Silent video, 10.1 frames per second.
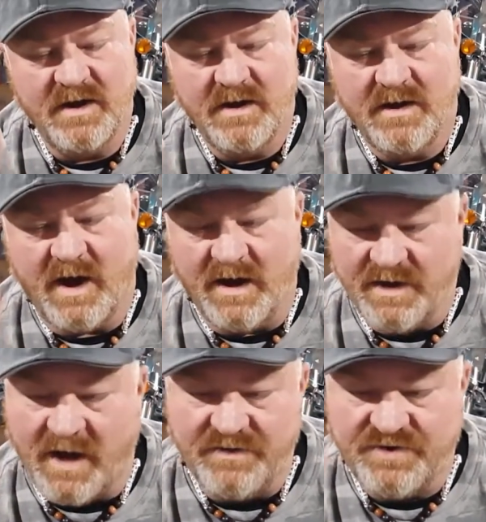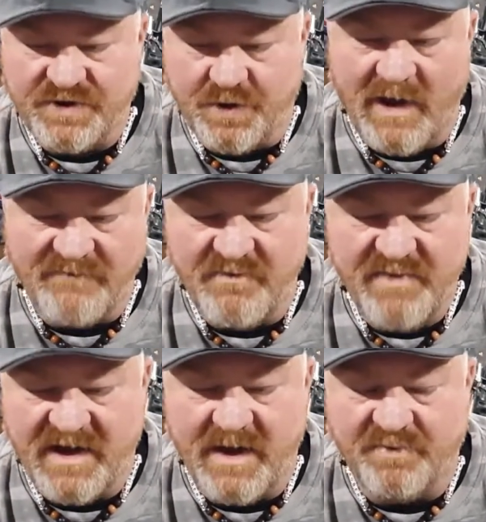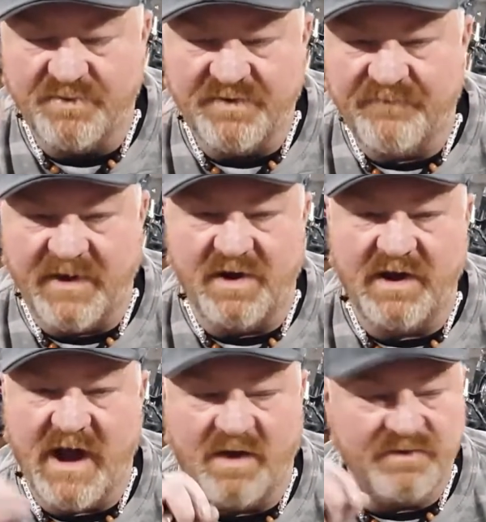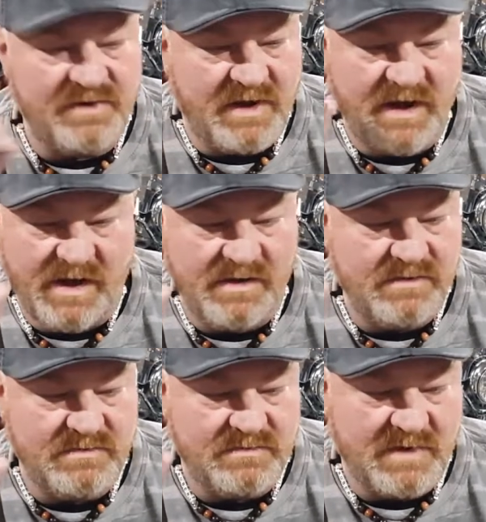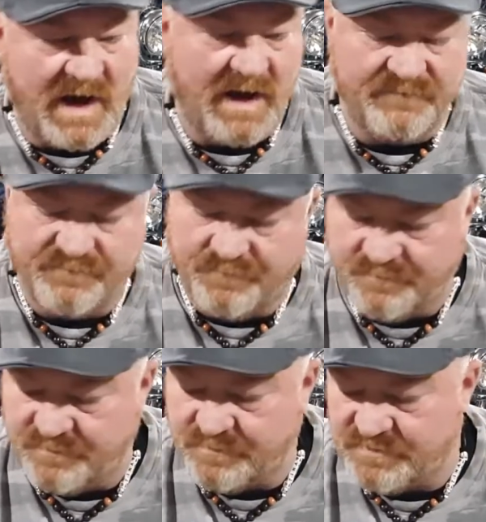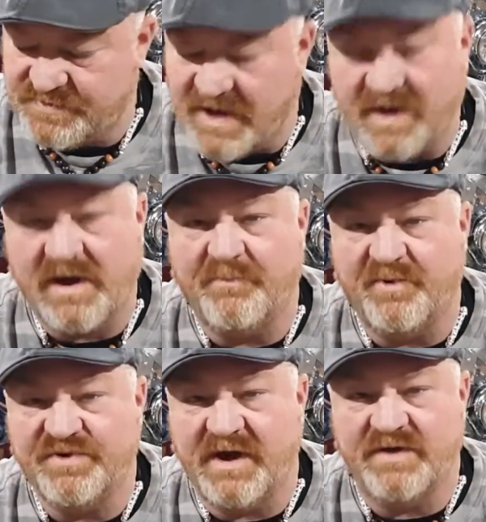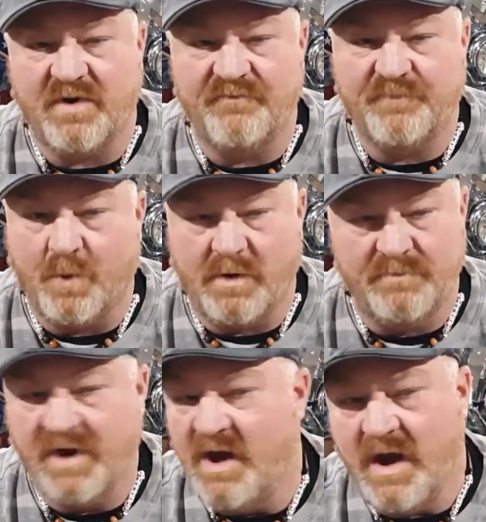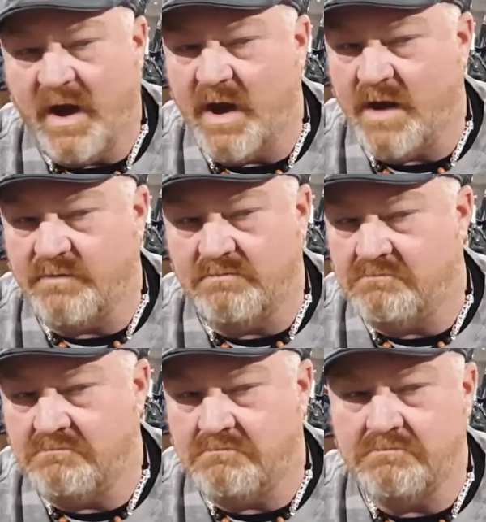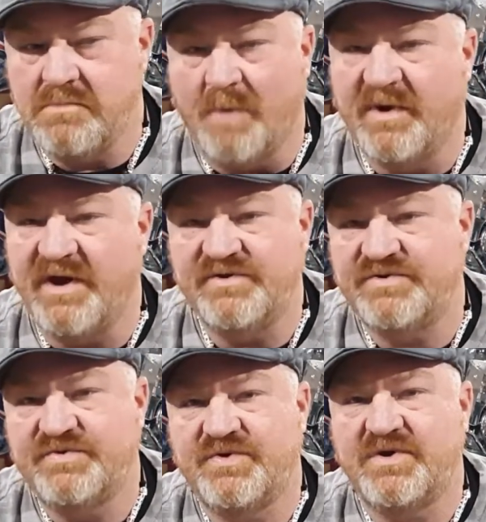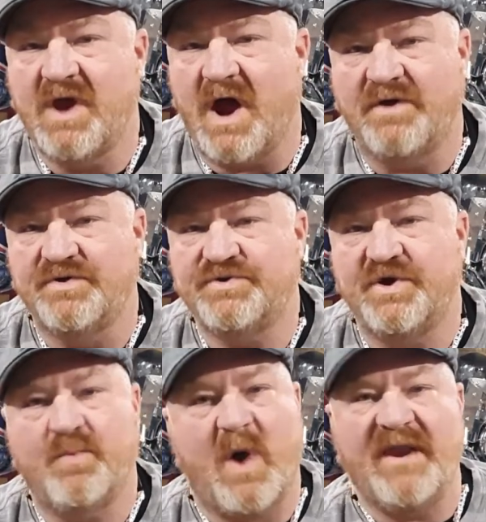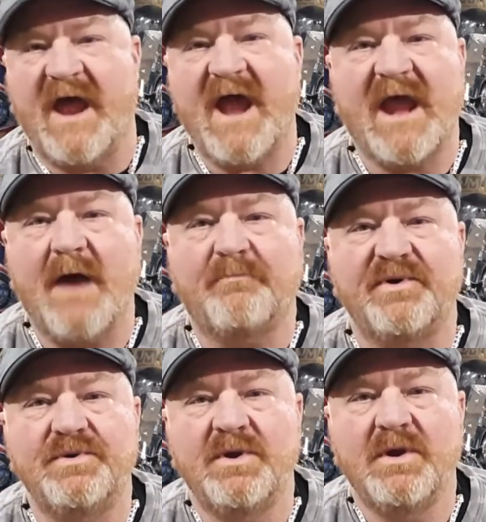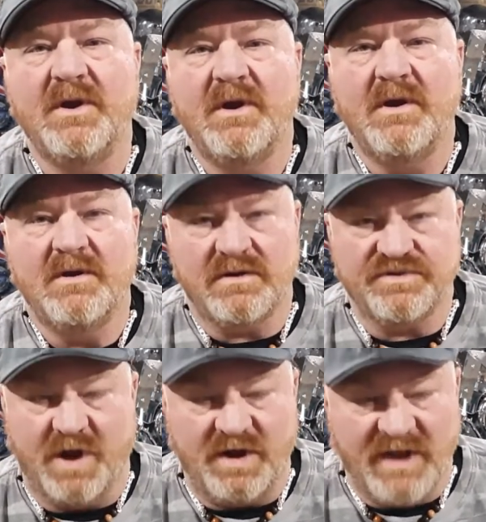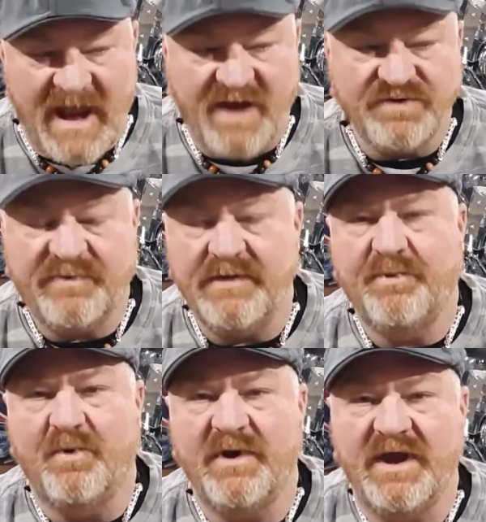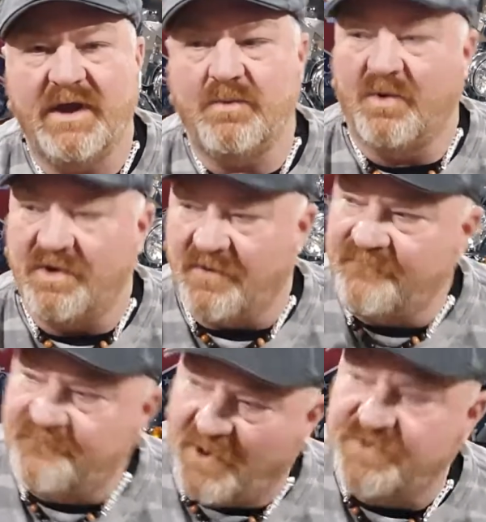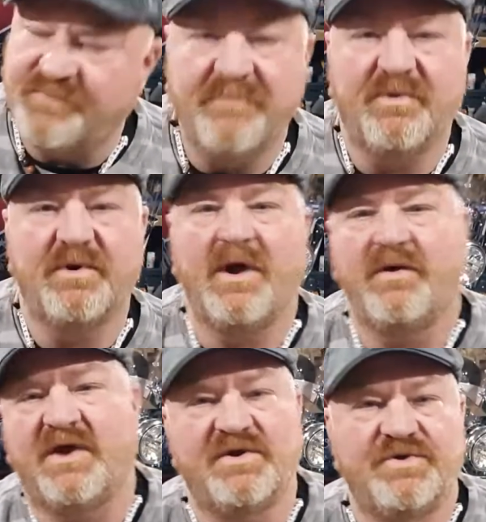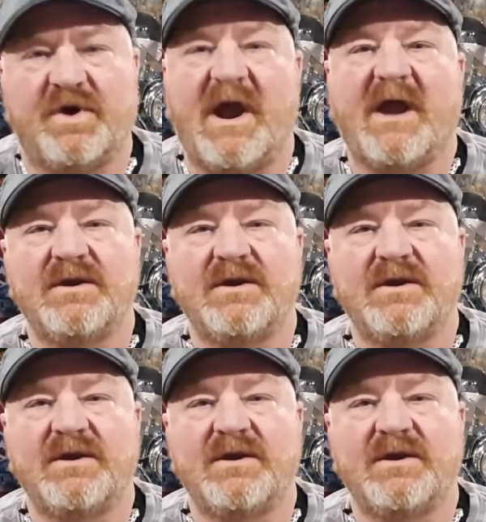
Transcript: I still haven't been able to figure it out, and I said a couple of things on forum, and nobody's understood why that happened. The last people in were the first people to go down the track.